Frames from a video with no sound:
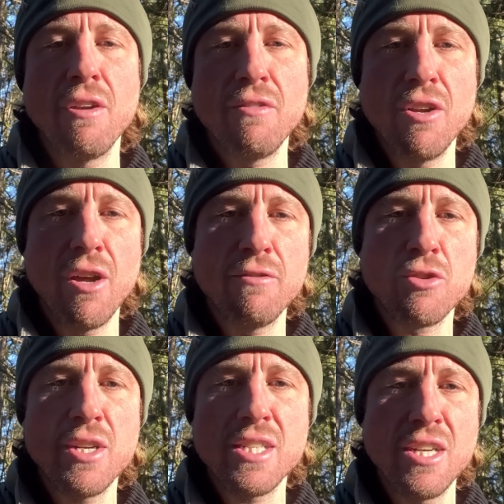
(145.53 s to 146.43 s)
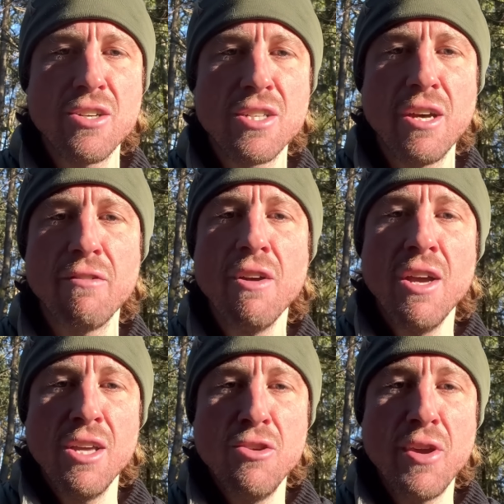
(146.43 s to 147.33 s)
And if you don't have trust in yourself,
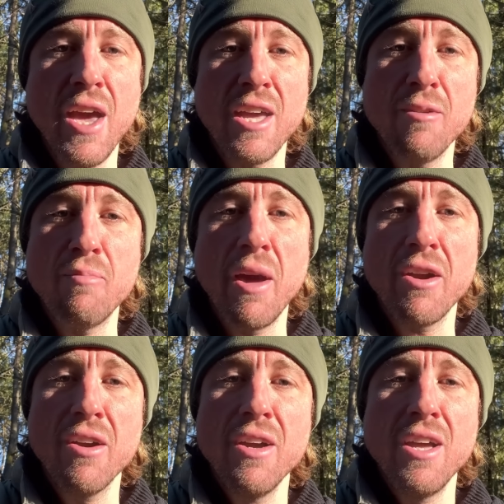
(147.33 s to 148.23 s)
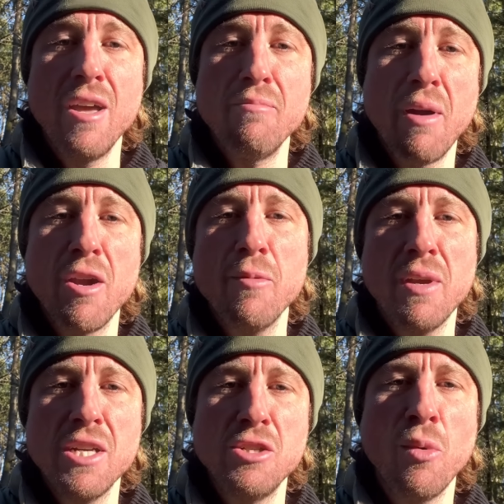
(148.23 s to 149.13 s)
you can't get better and better
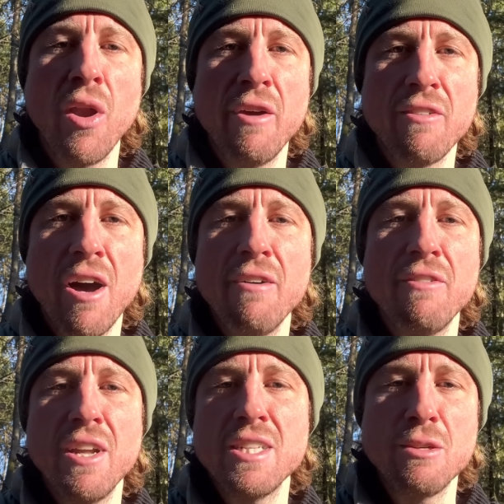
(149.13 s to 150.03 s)
because you won't have confidence.